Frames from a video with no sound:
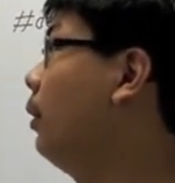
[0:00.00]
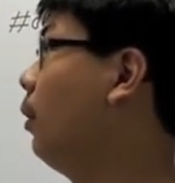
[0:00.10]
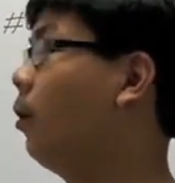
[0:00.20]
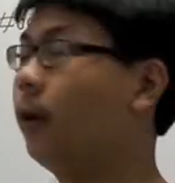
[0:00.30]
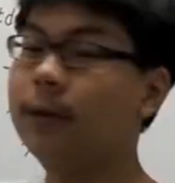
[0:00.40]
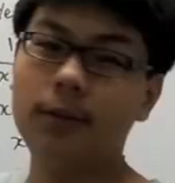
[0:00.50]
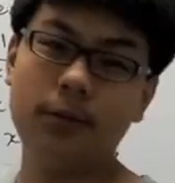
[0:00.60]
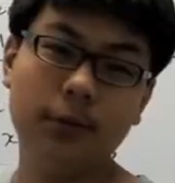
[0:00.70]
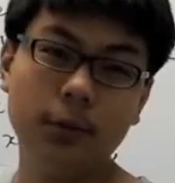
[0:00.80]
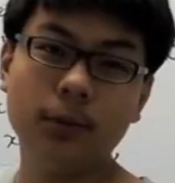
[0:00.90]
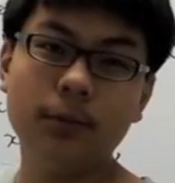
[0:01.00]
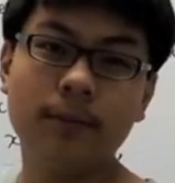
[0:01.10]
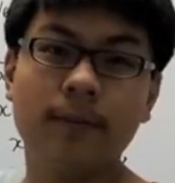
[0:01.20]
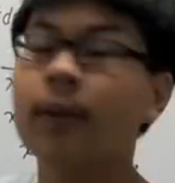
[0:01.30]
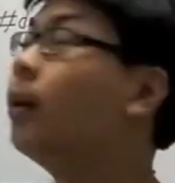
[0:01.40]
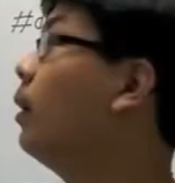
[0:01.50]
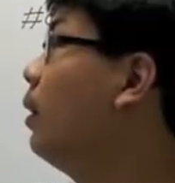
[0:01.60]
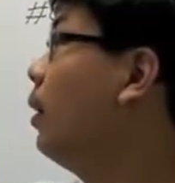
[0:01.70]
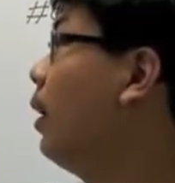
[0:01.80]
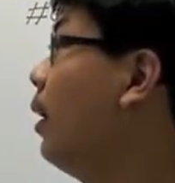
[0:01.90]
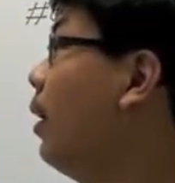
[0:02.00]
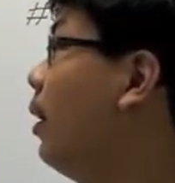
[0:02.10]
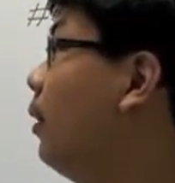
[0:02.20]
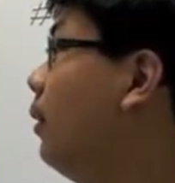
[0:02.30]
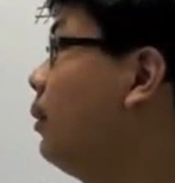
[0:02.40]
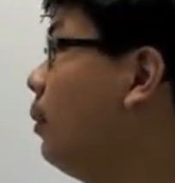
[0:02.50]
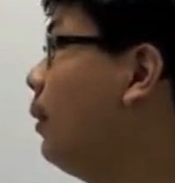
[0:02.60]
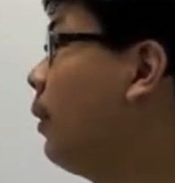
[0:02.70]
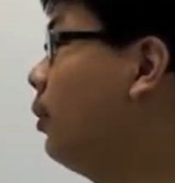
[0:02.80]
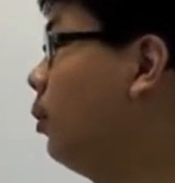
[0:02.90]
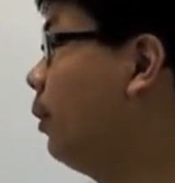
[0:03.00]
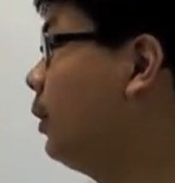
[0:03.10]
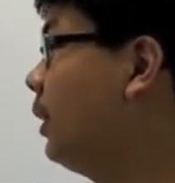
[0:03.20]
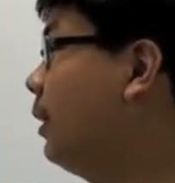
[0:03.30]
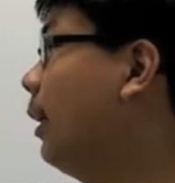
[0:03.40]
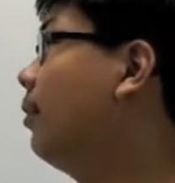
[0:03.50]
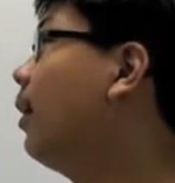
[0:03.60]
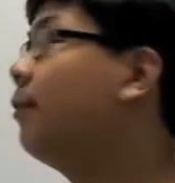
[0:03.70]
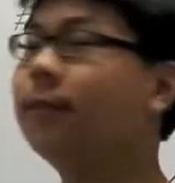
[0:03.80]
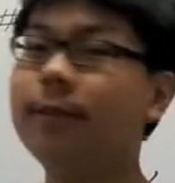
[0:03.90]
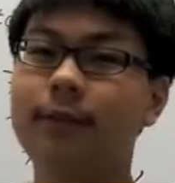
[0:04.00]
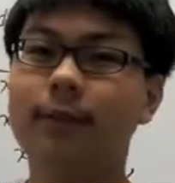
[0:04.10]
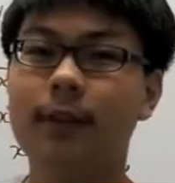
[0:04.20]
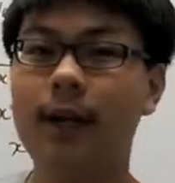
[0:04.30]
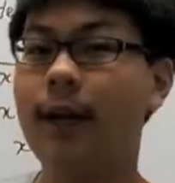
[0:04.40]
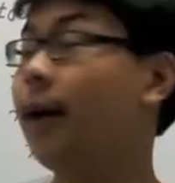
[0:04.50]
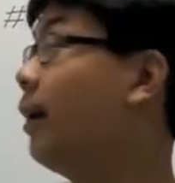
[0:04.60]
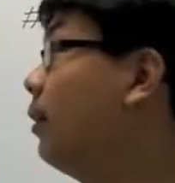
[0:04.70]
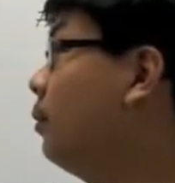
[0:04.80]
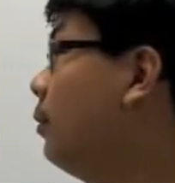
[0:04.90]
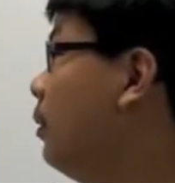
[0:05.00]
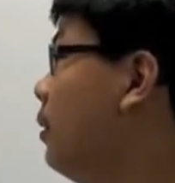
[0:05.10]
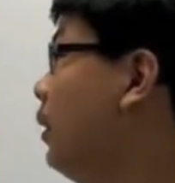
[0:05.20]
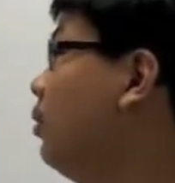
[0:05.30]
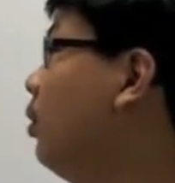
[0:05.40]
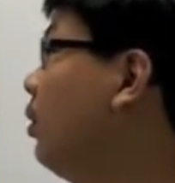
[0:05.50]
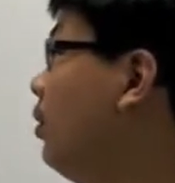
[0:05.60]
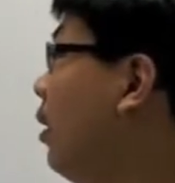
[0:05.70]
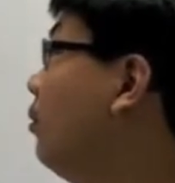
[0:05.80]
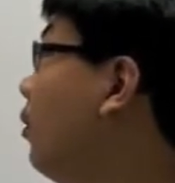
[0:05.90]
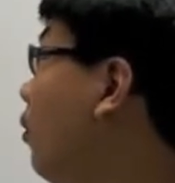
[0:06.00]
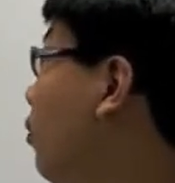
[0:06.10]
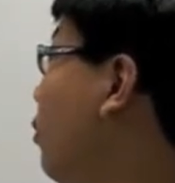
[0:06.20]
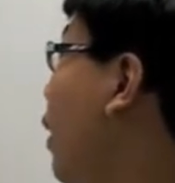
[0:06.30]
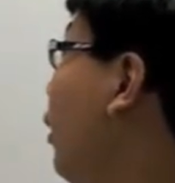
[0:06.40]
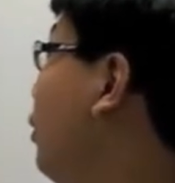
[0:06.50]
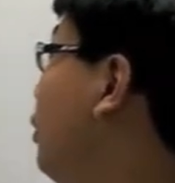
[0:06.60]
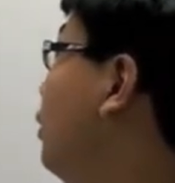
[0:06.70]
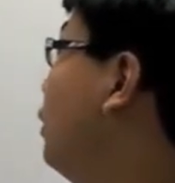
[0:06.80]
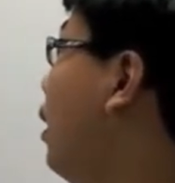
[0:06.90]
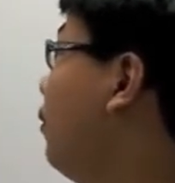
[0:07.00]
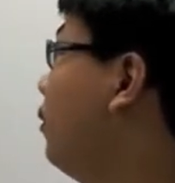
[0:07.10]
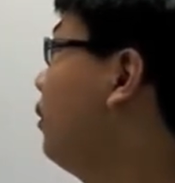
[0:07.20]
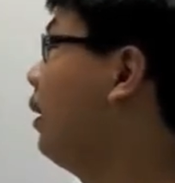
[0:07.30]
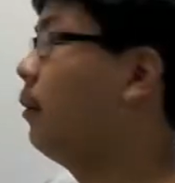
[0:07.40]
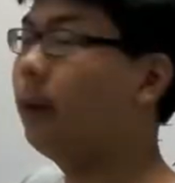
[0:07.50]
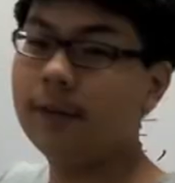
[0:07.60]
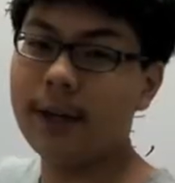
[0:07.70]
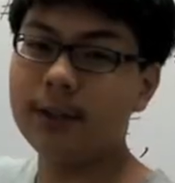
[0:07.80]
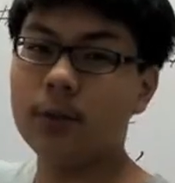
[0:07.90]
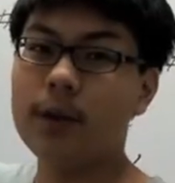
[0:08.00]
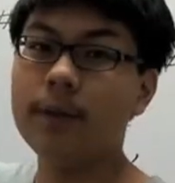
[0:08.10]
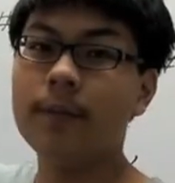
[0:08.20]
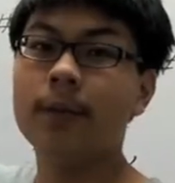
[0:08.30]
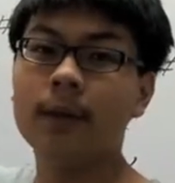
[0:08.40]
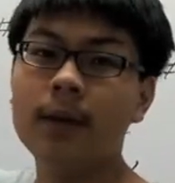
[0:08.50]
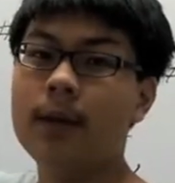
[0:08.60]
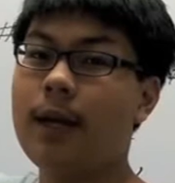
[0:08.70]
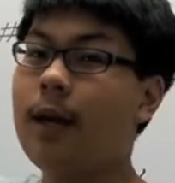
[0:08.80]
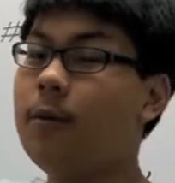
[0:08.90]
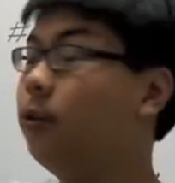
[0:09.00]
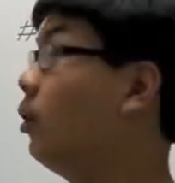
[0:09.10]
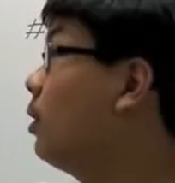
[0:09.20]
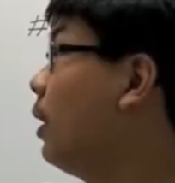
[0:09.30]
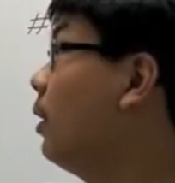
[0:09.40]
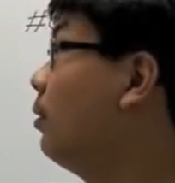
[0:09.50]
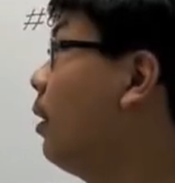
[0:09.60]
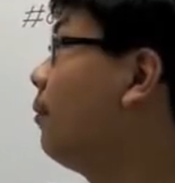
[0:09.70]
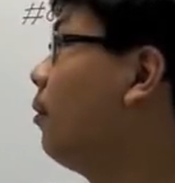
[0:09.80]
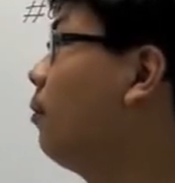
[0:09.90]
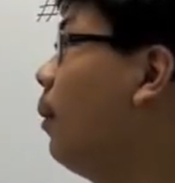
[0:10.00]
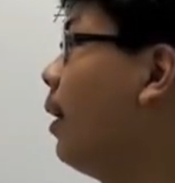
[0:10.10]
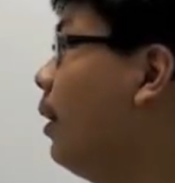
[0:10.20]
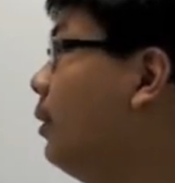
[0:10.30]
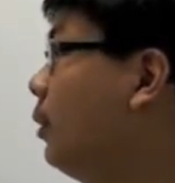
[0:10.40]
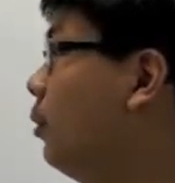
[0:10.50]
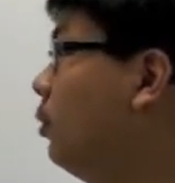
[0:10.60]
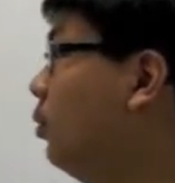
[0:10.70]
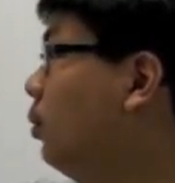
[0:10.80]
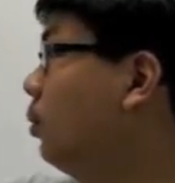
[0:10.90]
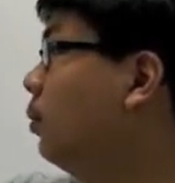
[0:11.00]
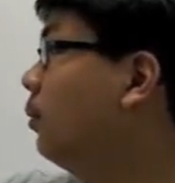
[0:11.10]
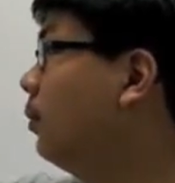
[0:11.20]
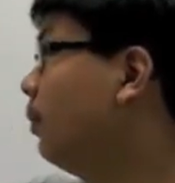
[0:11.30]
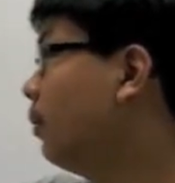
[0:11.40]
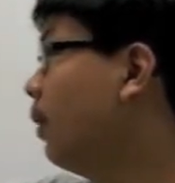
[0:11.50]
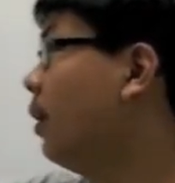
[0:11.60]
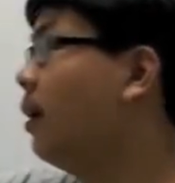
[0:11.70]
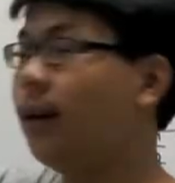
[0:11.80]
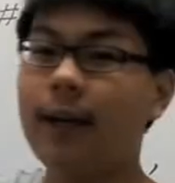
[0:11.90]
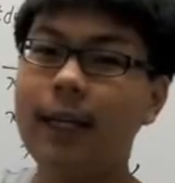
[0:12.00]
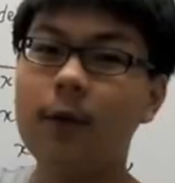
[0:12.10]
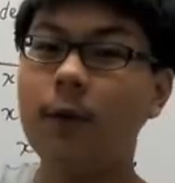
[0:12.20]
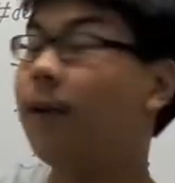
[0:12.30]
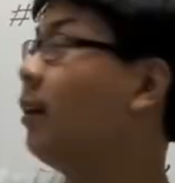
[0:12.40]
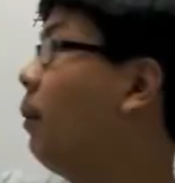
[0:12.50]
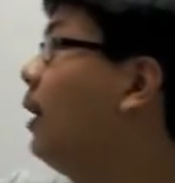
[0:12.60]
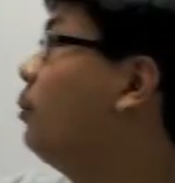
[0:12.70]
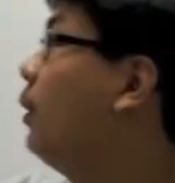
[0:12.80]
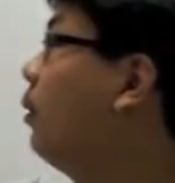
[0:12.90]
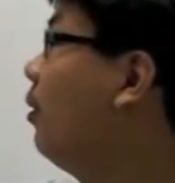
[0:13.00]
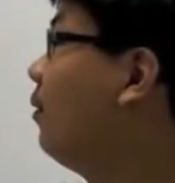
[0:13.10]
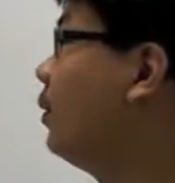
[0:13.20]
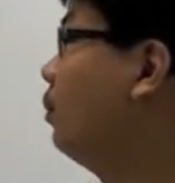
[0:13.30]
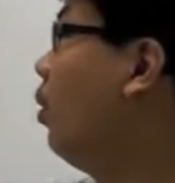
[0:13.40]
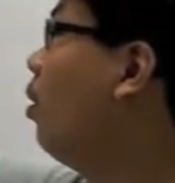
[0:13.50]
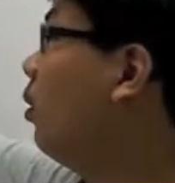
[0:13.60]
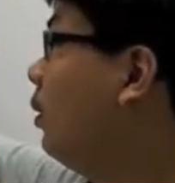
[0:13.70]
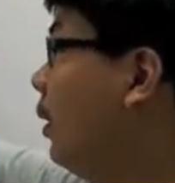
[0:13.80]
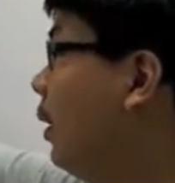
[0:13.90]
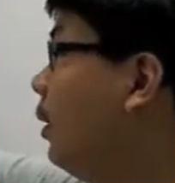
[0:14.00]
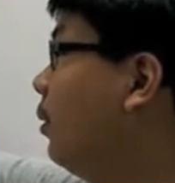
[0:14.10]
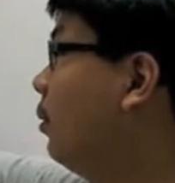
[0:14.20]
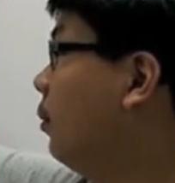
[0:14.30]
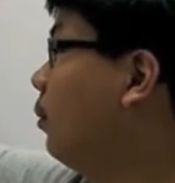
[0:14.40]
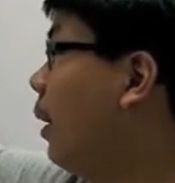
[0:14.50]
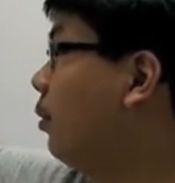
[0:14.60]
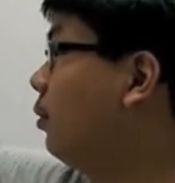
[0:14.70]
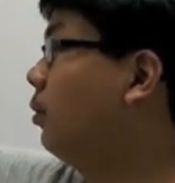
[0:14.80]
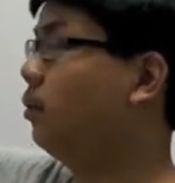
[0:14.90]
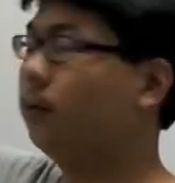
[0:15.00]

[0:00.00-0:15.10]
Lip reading: or equals to 2. And there's one way we can do it, which is the graph. And let's draw the graph of y equals to half of 1 over x squared. And we draw another graph of y is equals to 2. And then you find the parts where the graph is more than y equals to 2.